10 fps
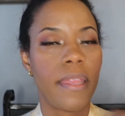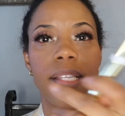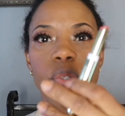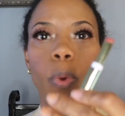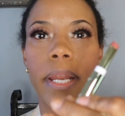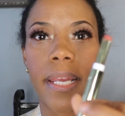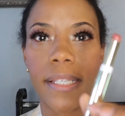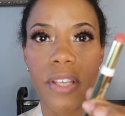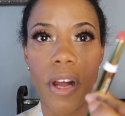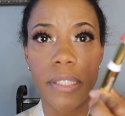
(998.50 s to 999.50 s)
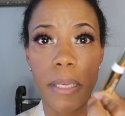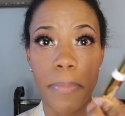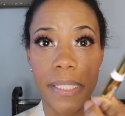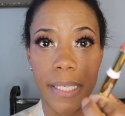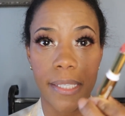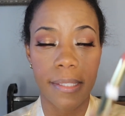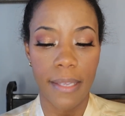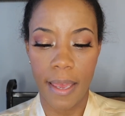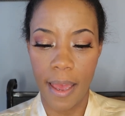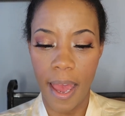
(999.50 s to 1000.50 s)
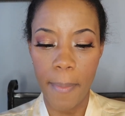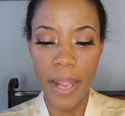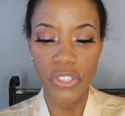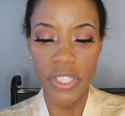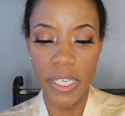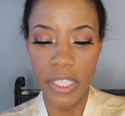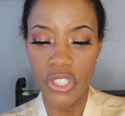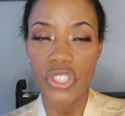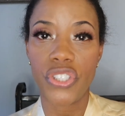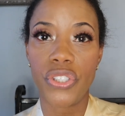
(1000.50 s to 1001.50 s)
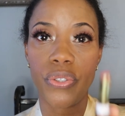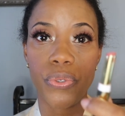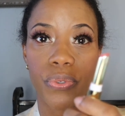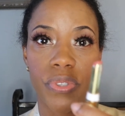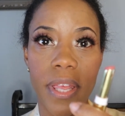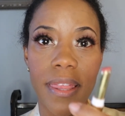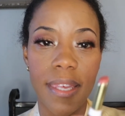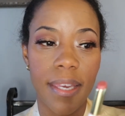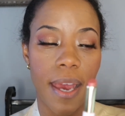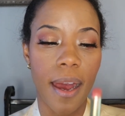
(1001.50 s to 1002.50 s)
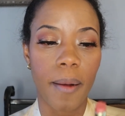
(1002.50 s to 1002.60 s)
This one is called Hibiscus. I'm actually gonna just use the